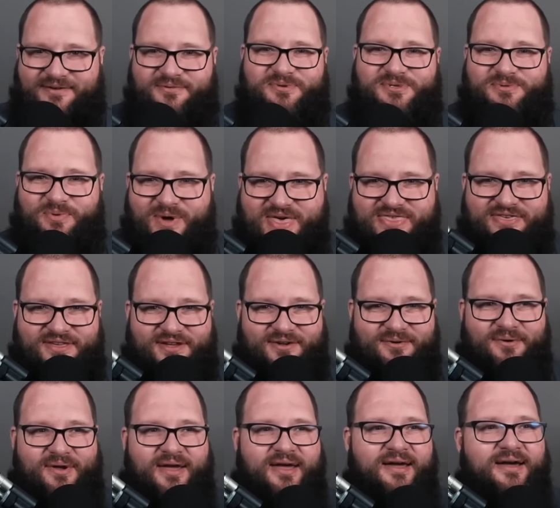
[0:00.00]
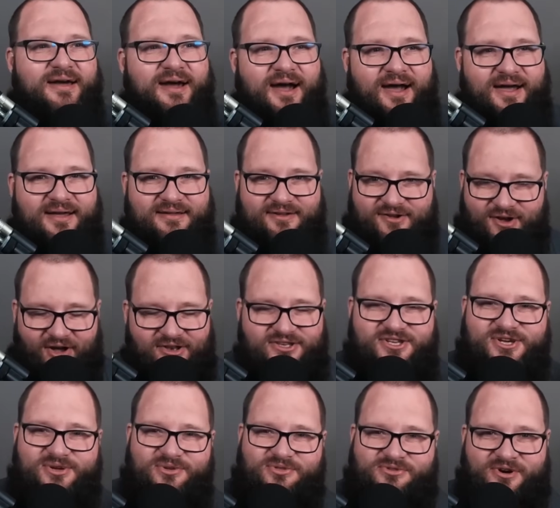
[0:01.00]
that was with you
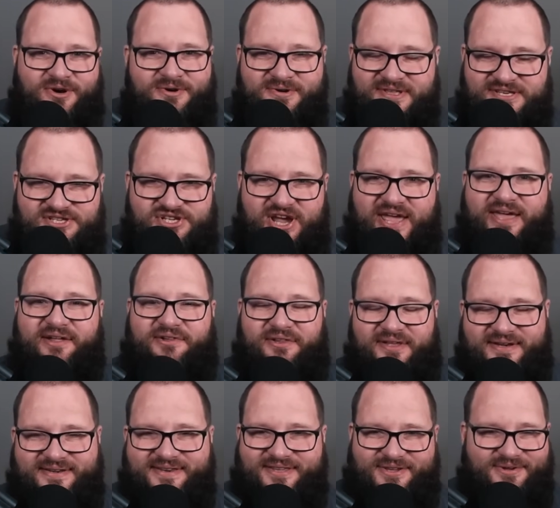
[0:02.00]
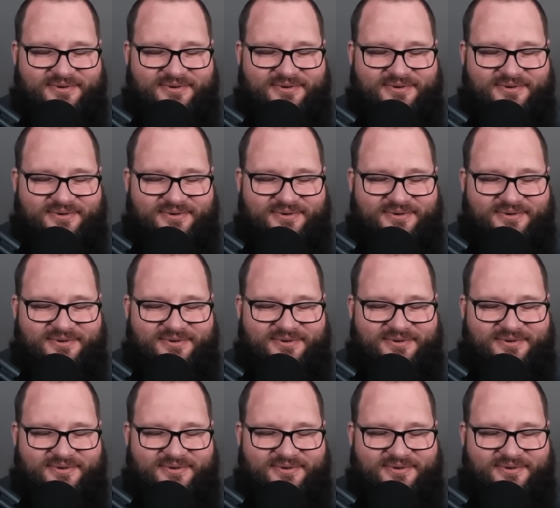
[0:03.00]
got you thrown in jail. And